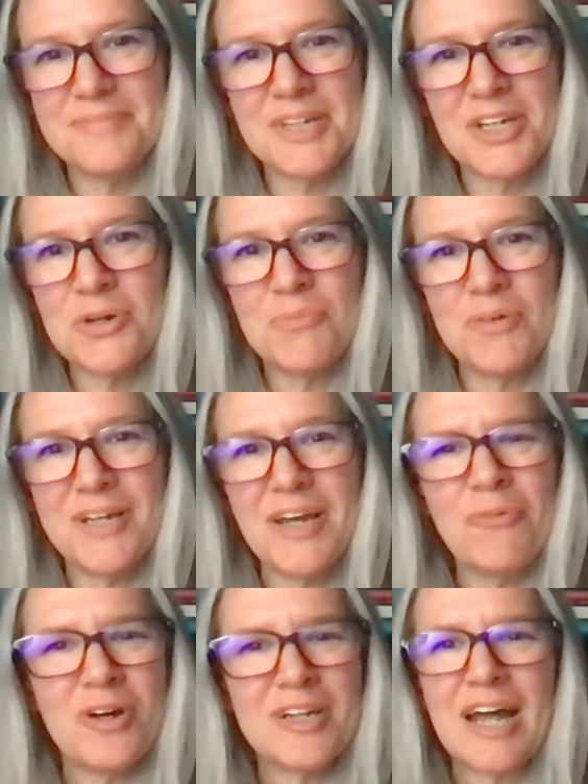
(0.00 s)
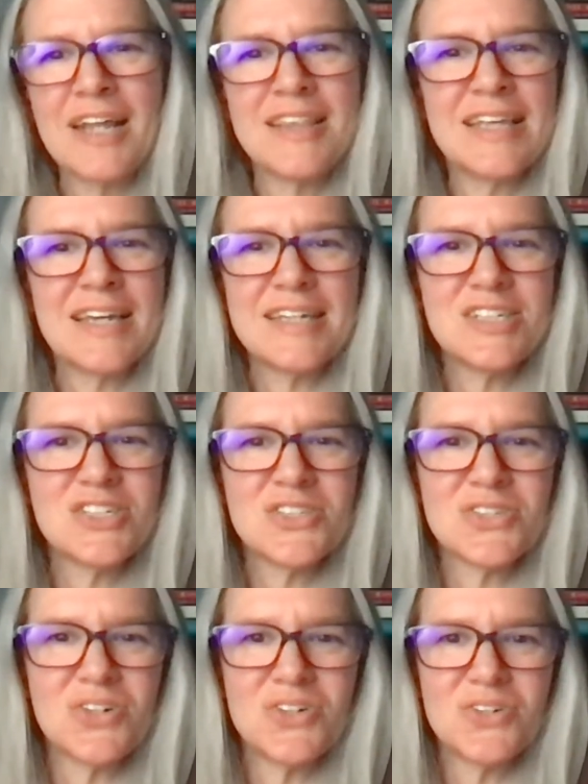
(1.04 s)
it could be what I think I just
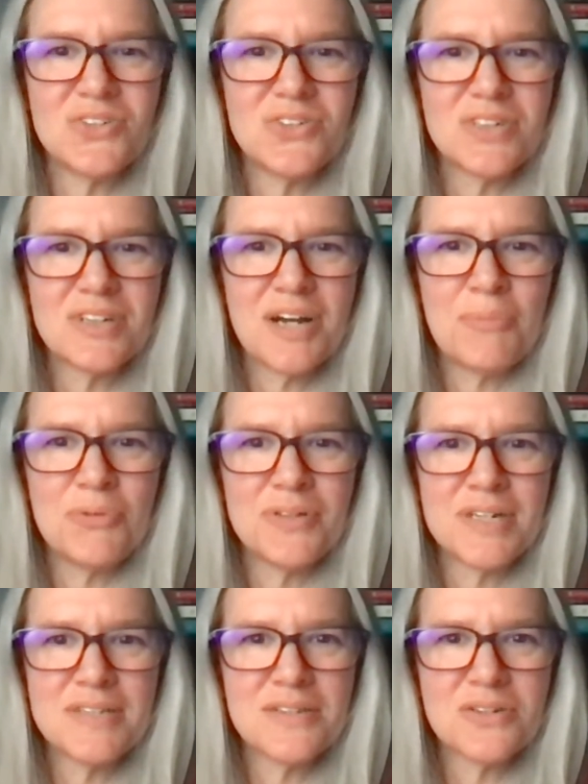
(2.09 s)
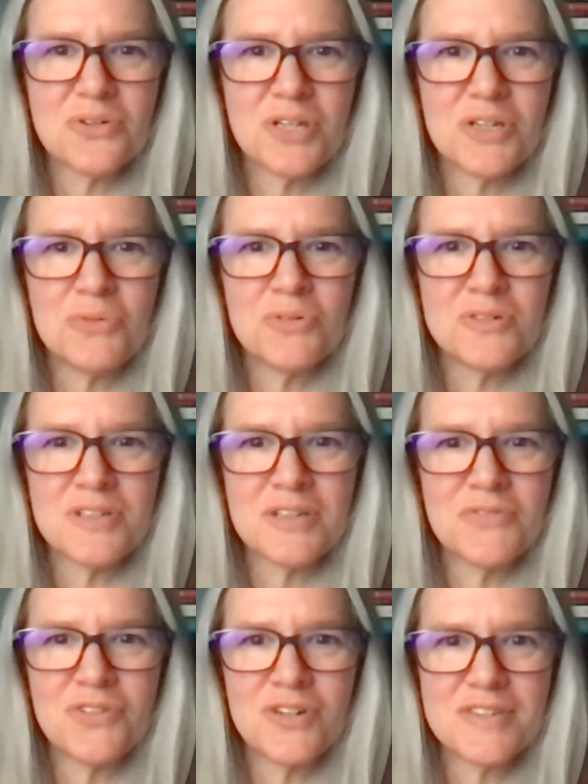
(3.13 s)
saw a couple days ago that you were
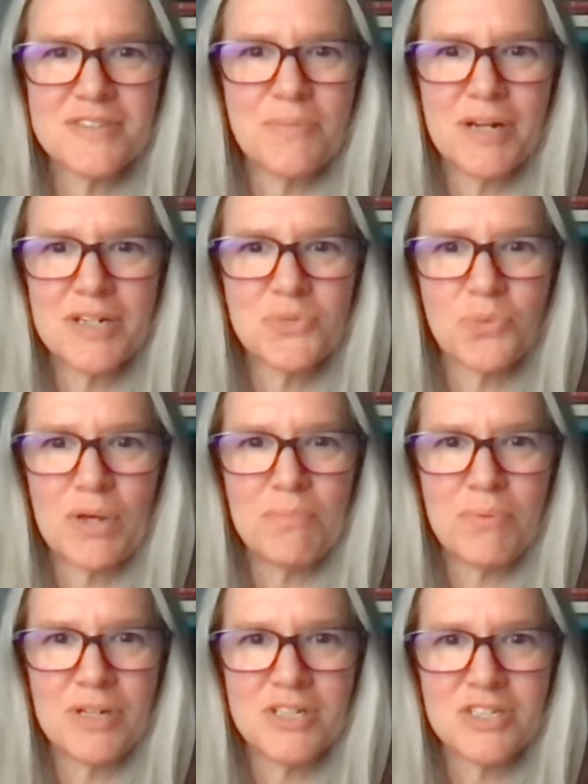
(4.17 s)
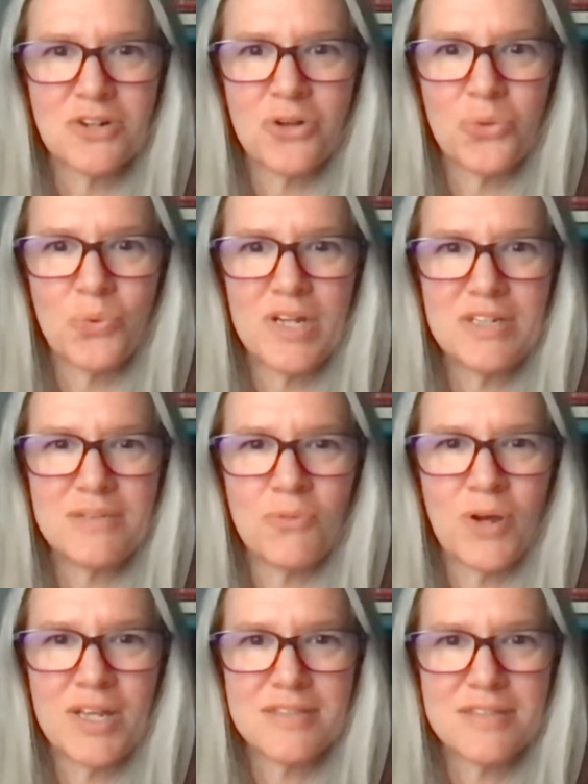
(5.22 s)
delivering somebody's weight bench and all the
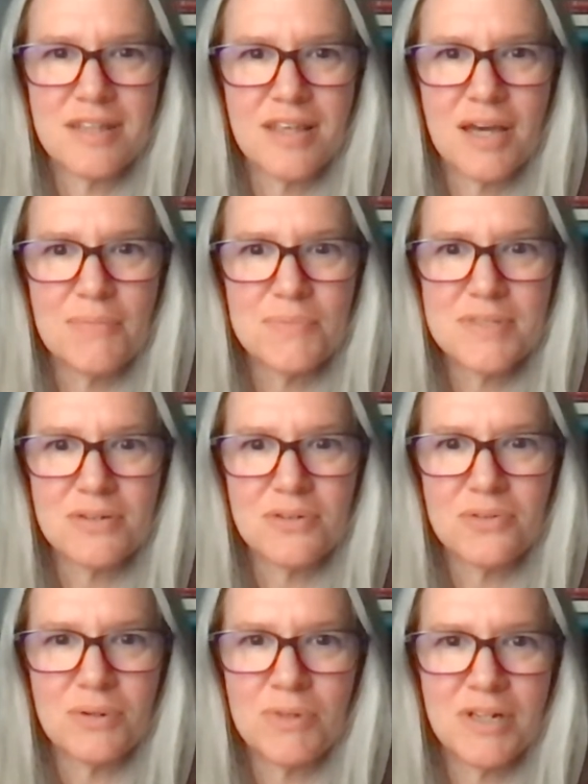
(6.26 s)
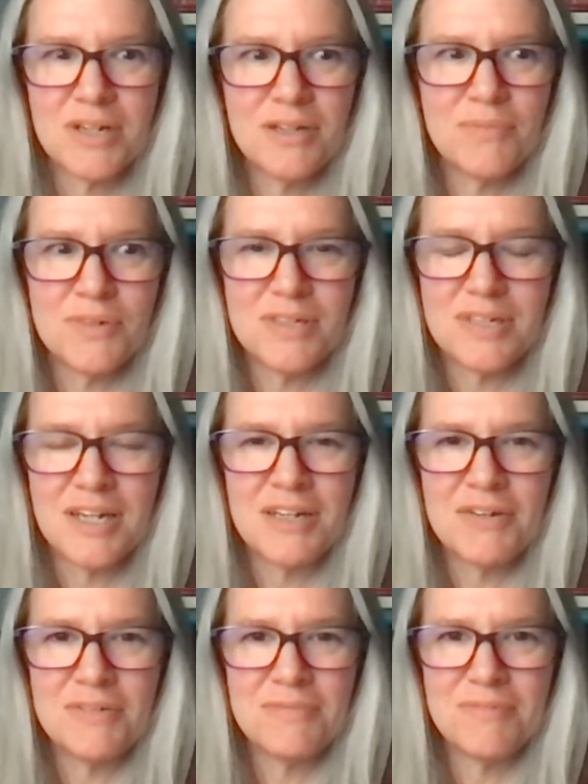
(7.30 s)
weights to them. So I mean, it could be
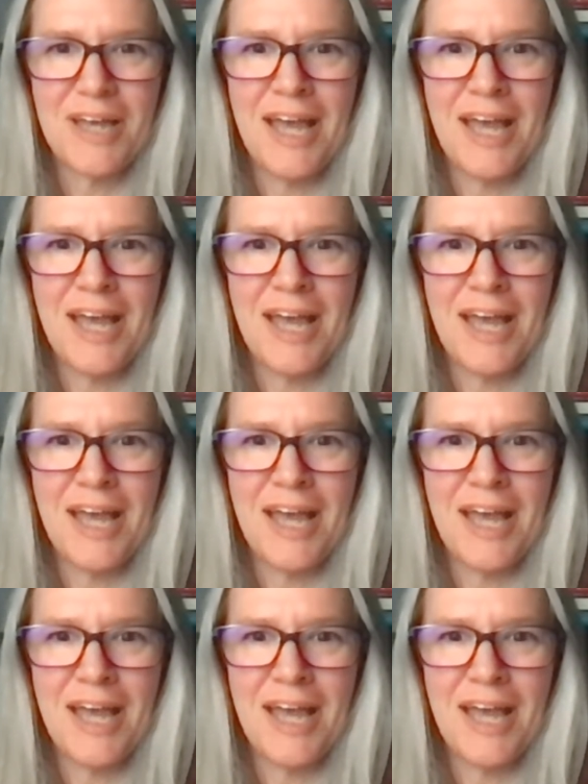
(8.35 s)
any